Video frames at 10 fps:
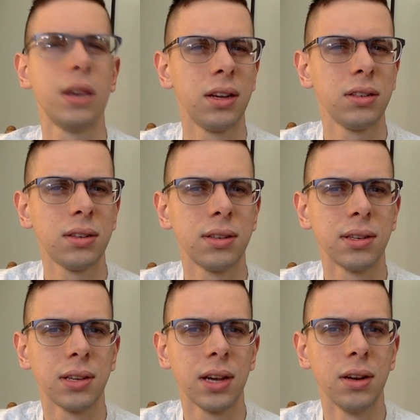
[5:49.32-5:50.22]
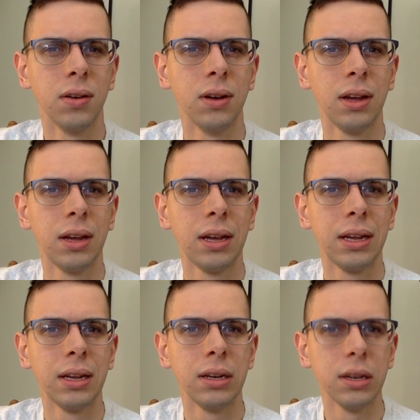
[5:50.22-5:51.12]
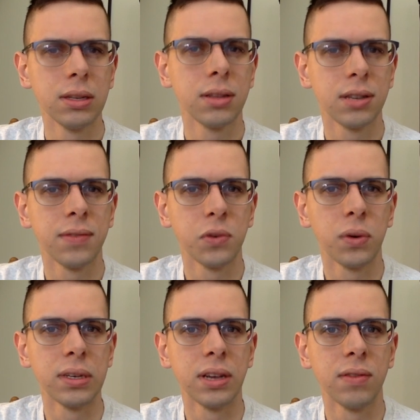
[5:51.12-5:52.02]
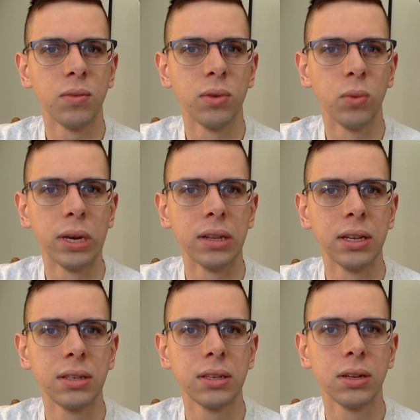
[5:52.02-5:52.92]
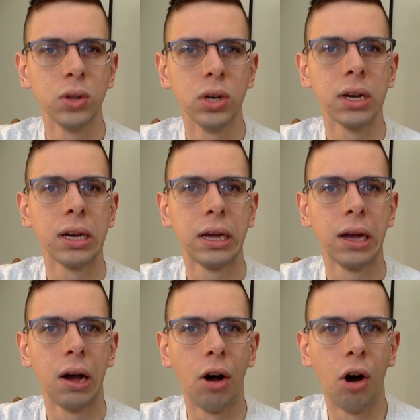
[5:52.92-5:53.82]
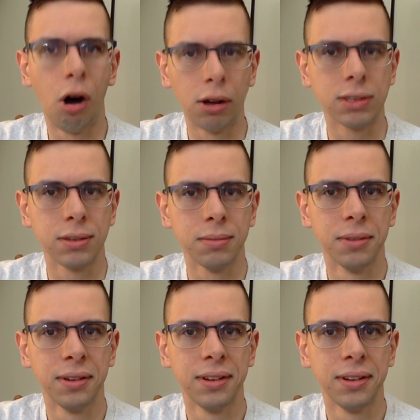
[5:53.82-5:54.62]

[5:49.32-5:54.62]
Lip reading: Just as a side note, doesn't the 727 with winglets look awesome?